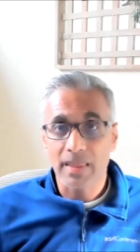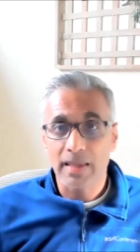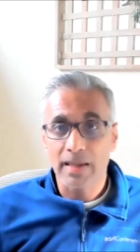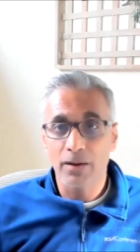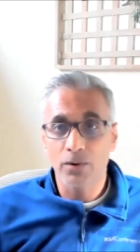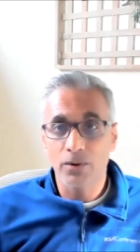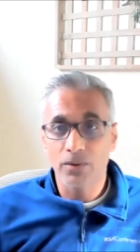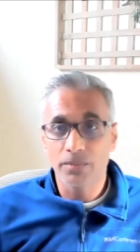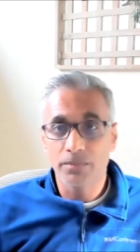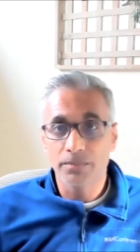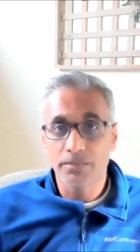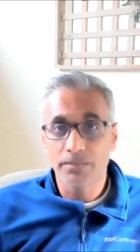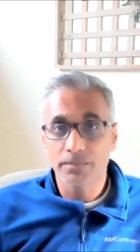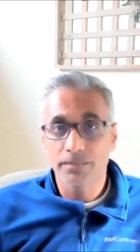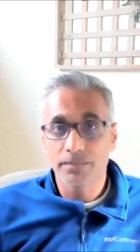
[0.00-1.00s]
you know,
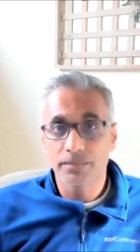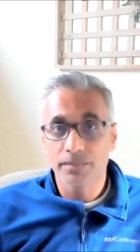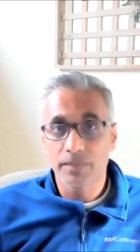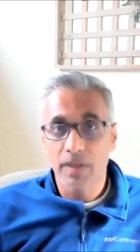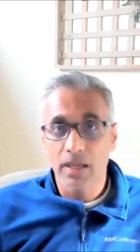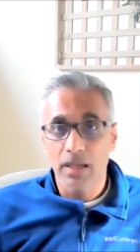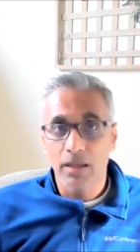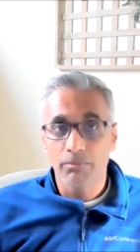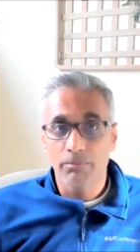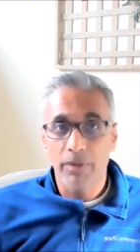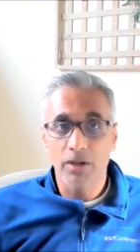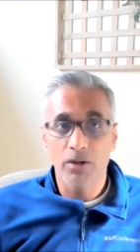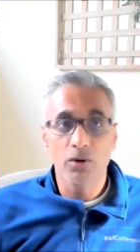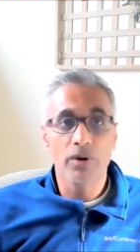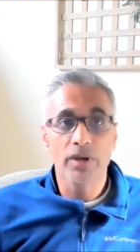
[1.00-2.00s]

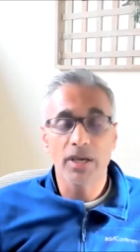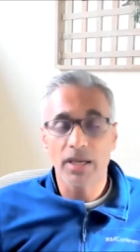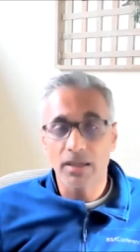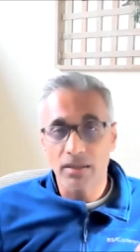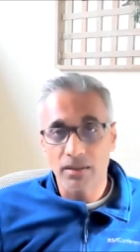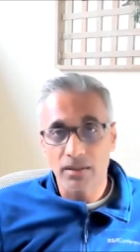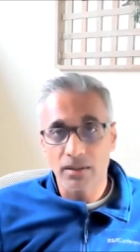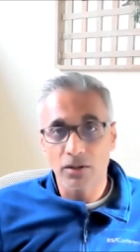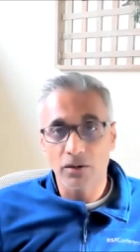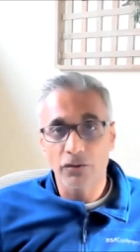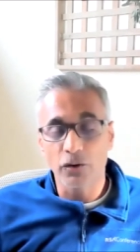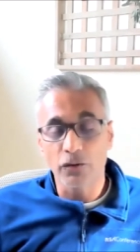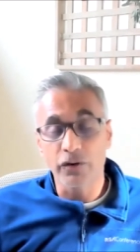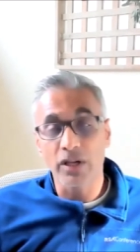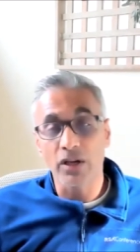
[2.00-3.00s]
by going and, you know,
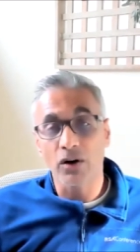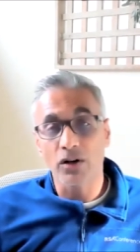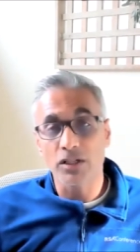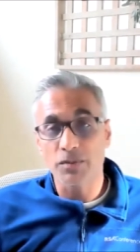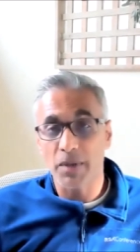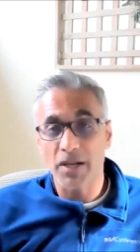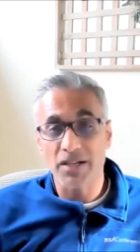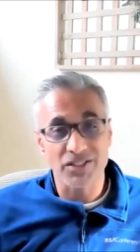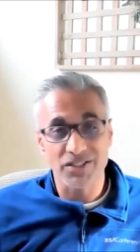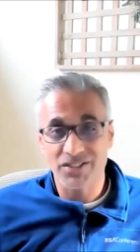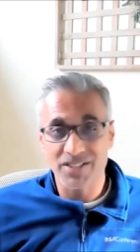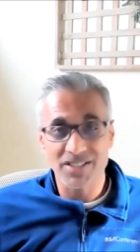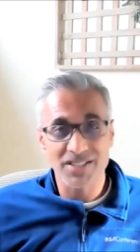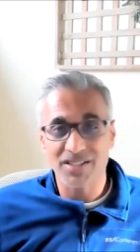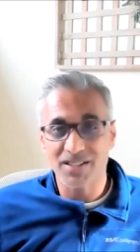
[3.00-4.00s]
fulfilling all his pleasures.
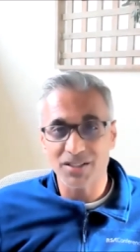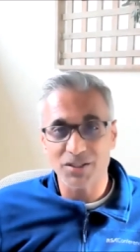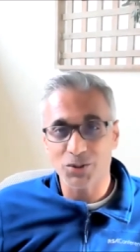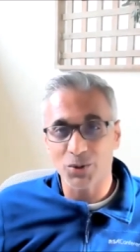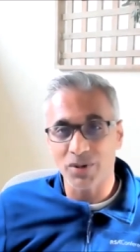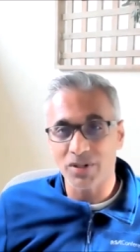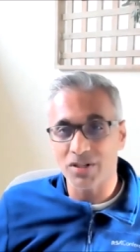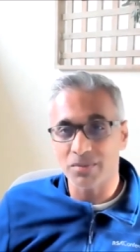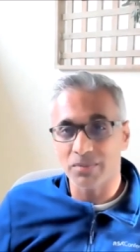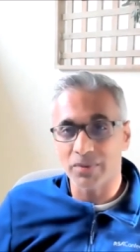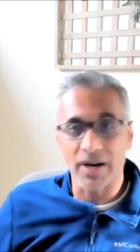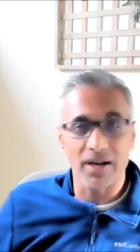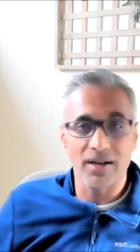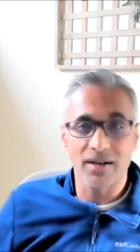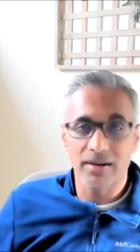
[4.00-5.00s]
Just turn stone into
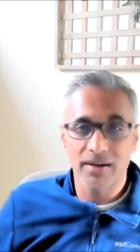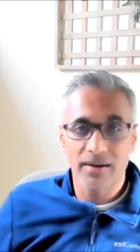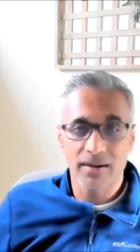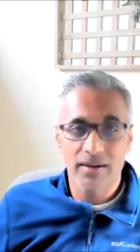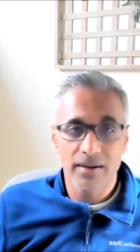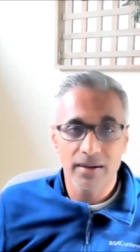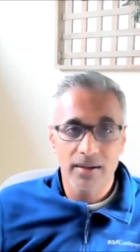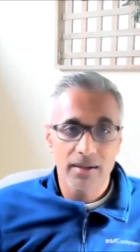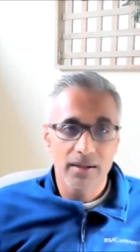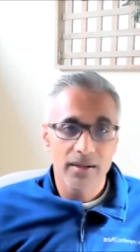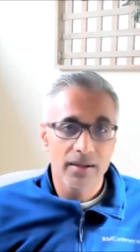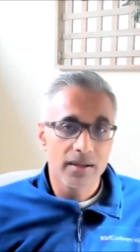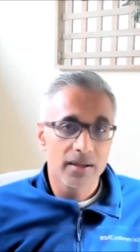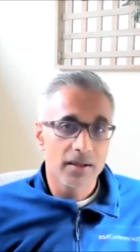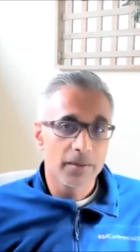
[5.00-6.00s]
bread.
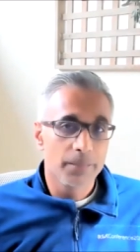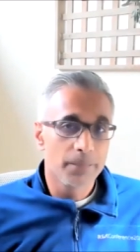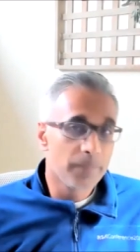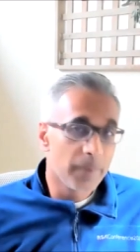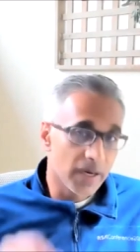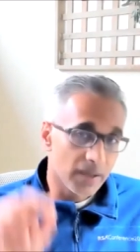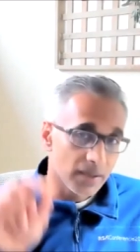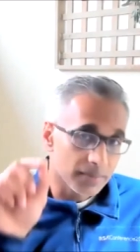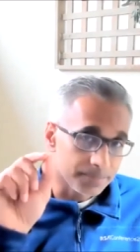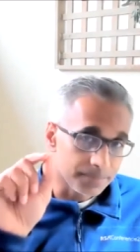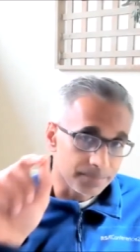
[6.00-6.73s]
But